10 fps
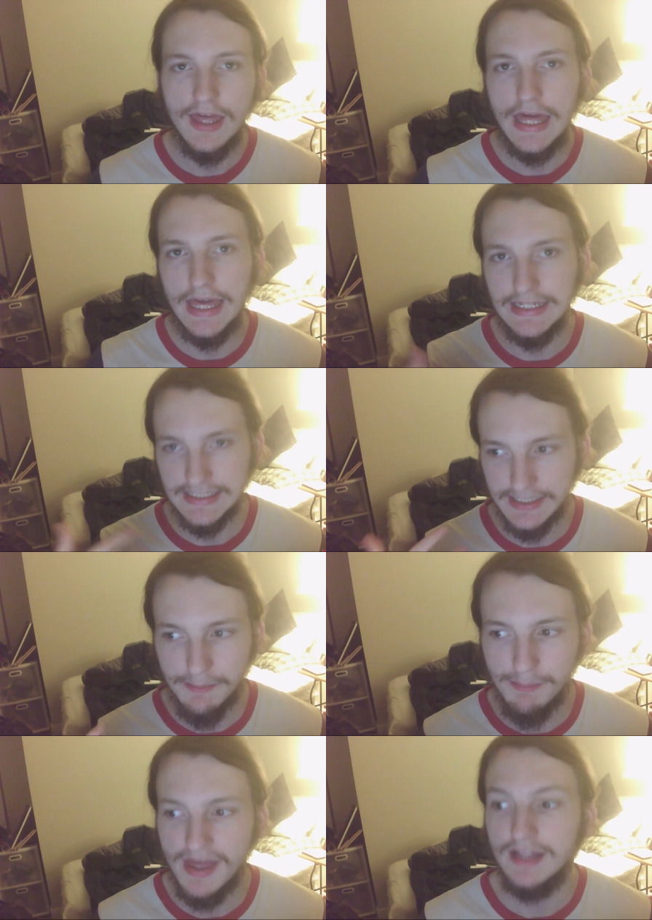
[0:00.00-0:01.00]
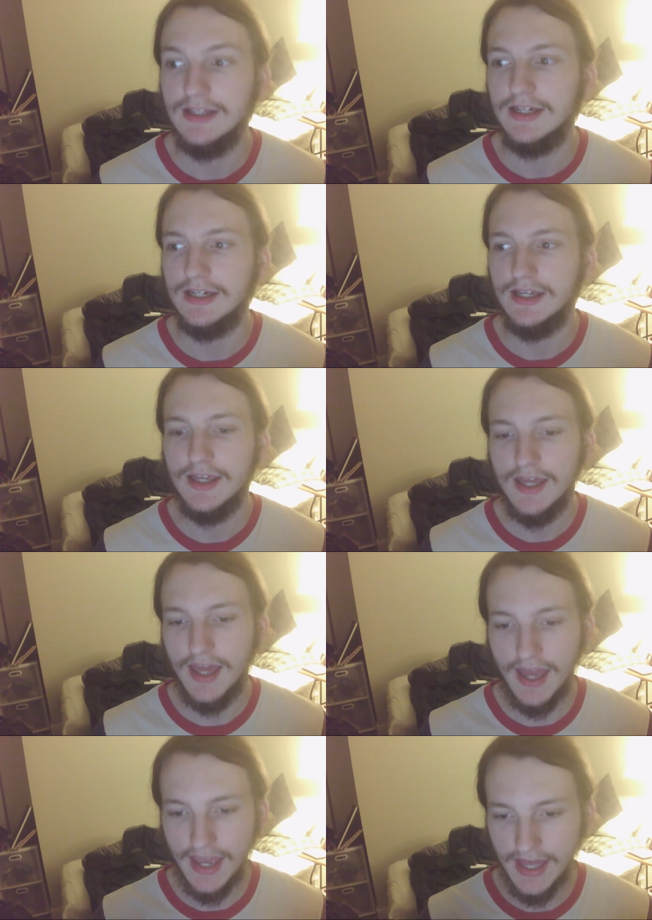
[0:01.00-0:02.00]
and compelling
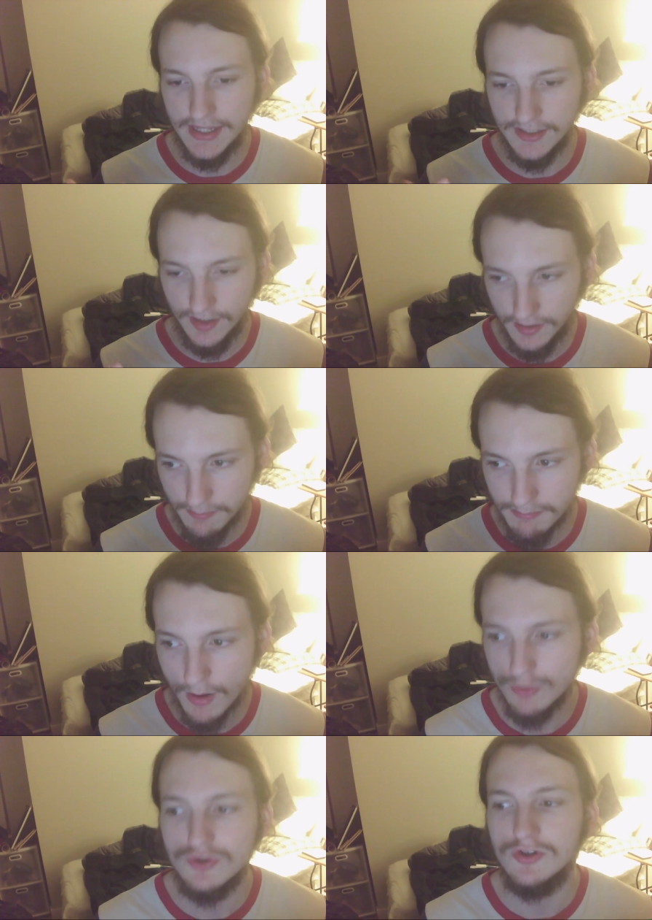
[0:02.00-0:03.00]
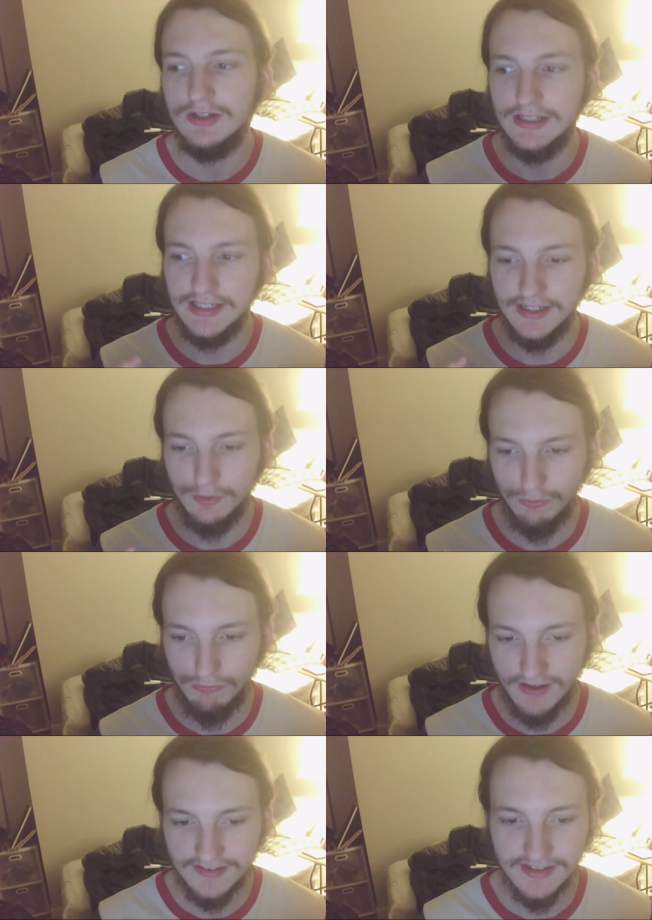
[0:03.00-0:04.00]
and emotionally
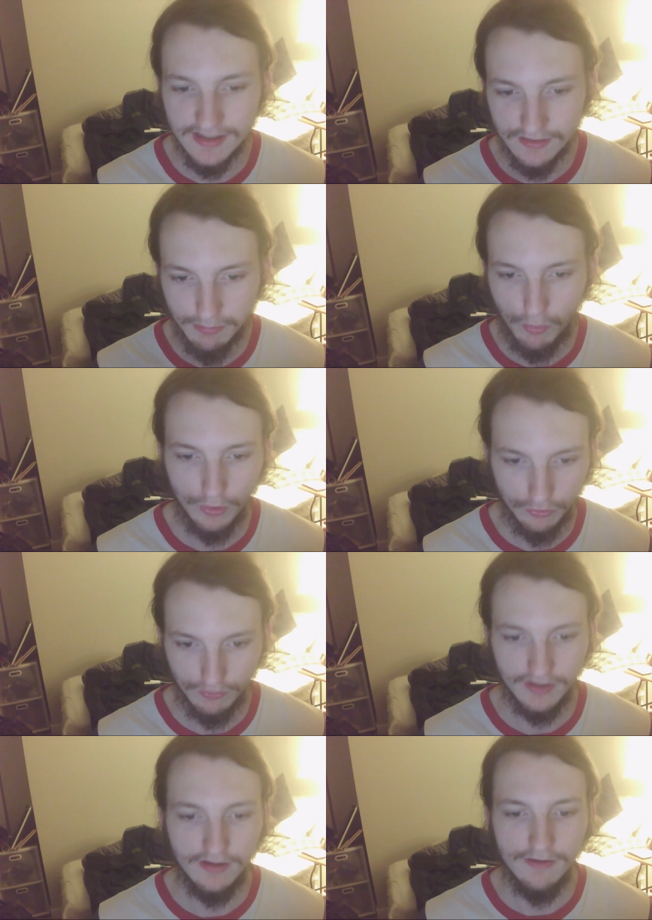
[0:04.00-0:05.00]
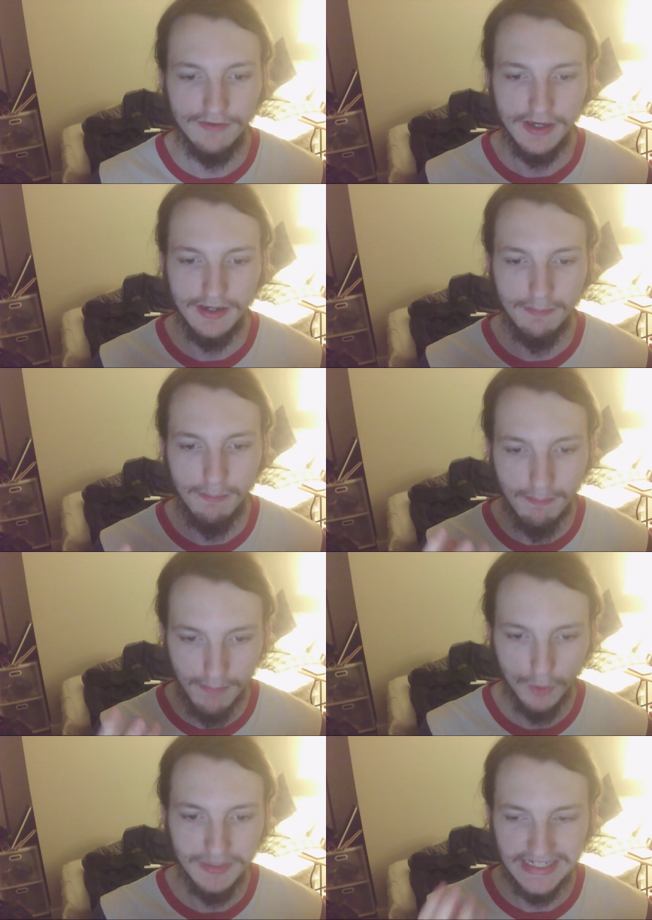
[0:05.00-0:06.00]
resonant portrait of a
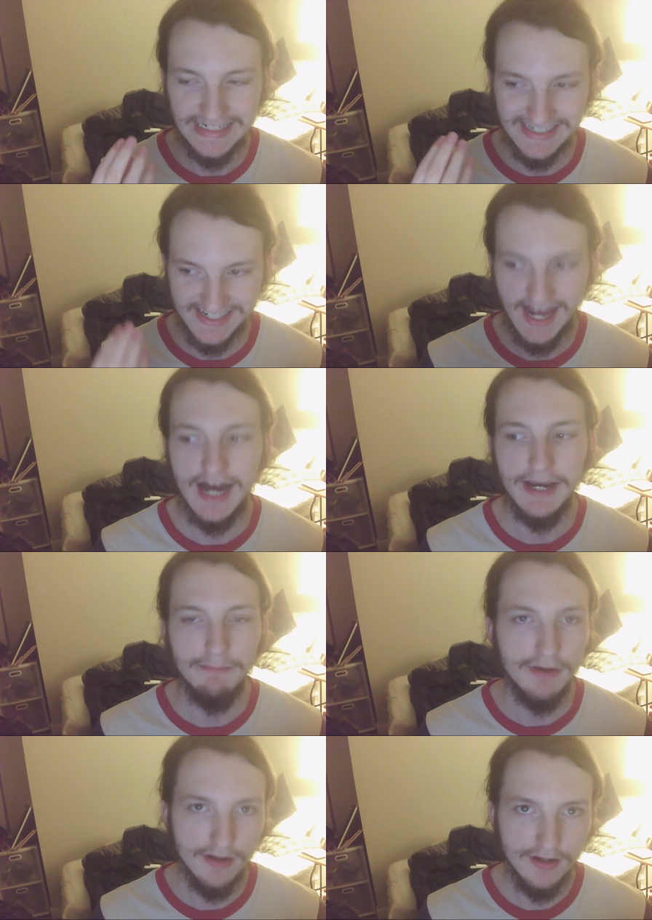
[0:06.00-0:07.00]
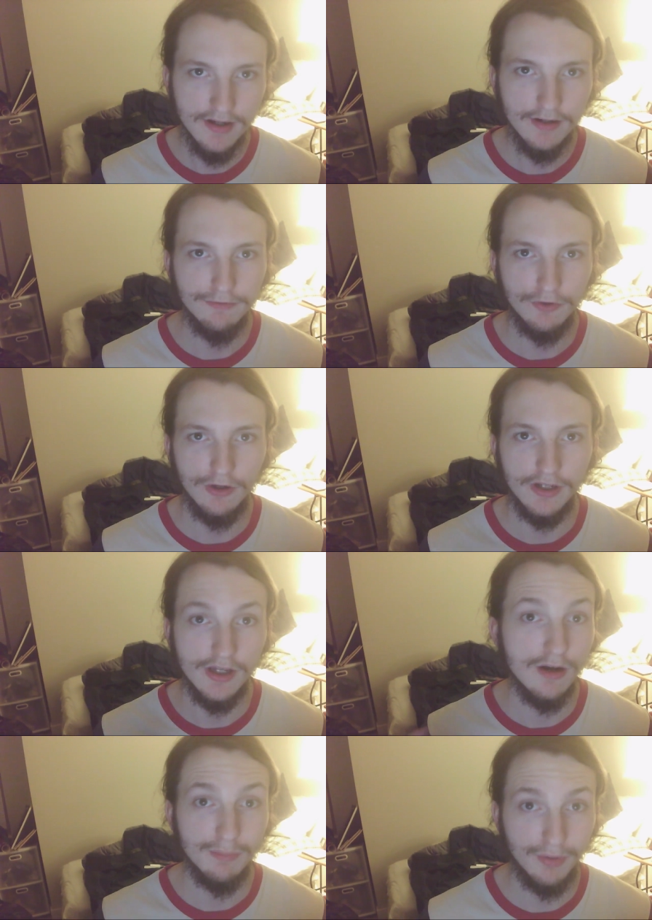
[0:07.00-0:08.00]
moment in time for a
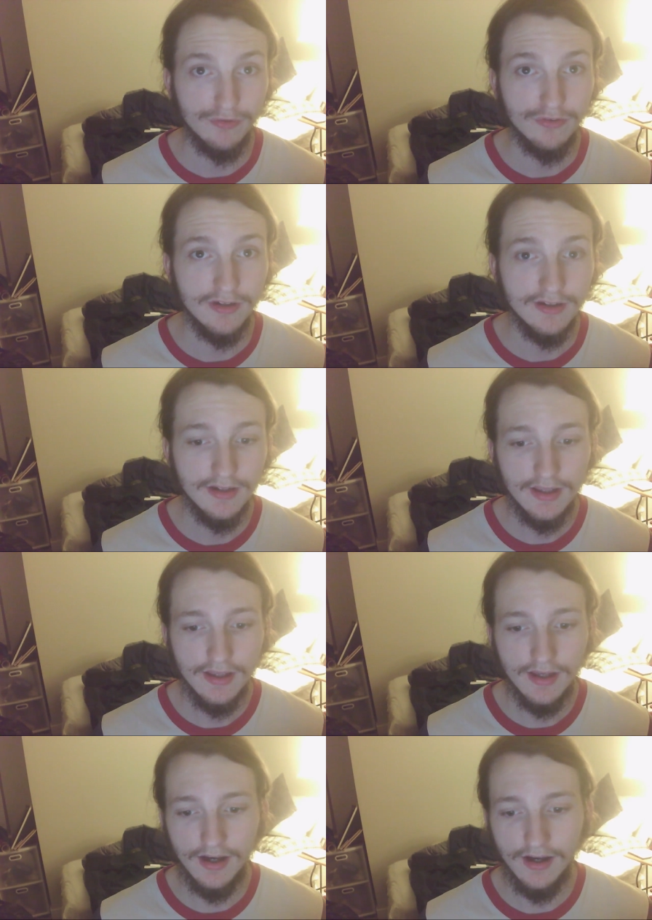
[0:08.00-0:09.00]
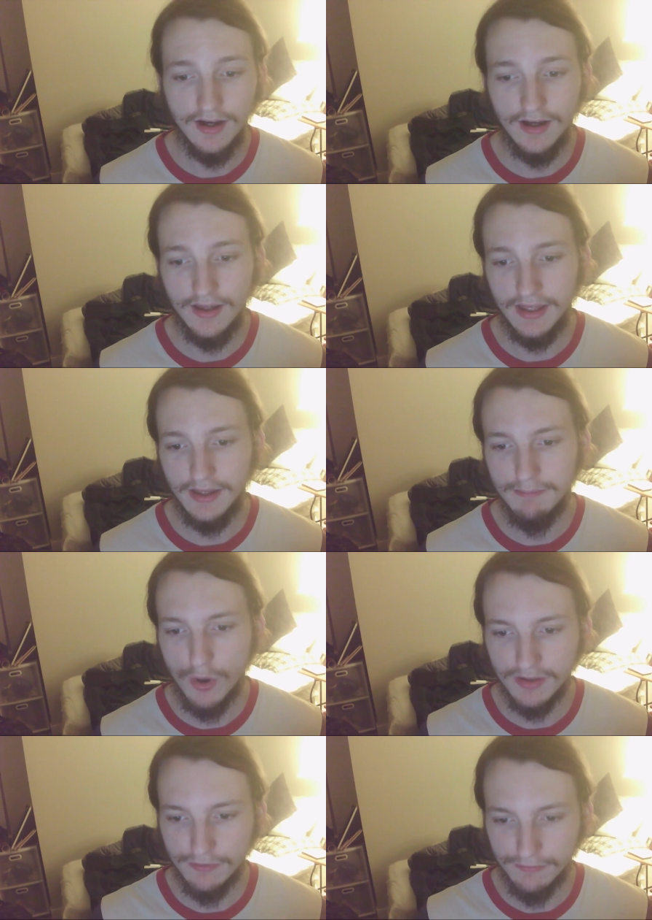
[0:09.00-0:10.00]
young person. Uh, a
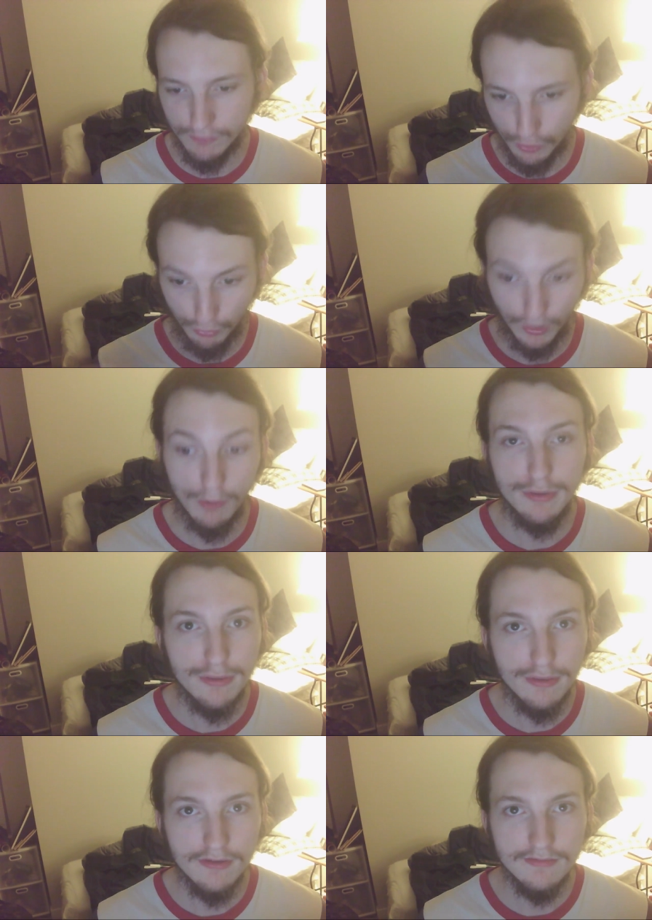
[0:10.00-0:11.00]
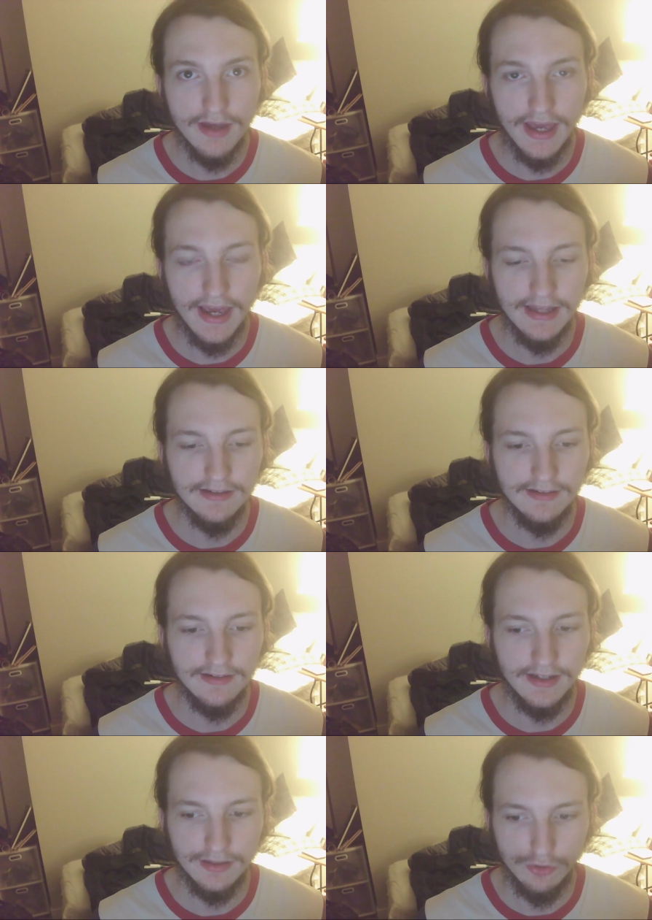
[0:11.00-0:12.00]
moment of growth and
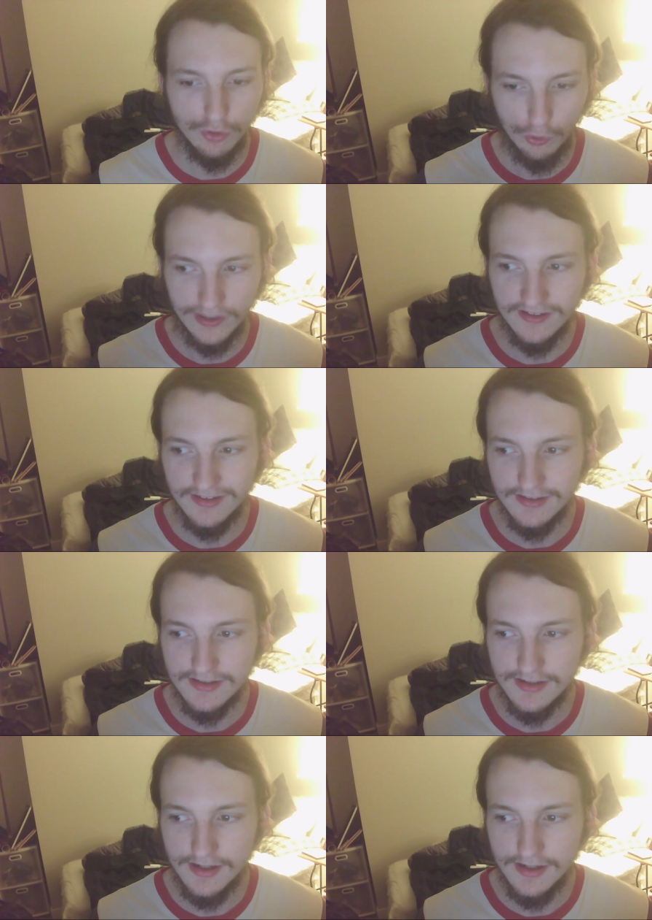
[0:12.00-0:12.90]
an increased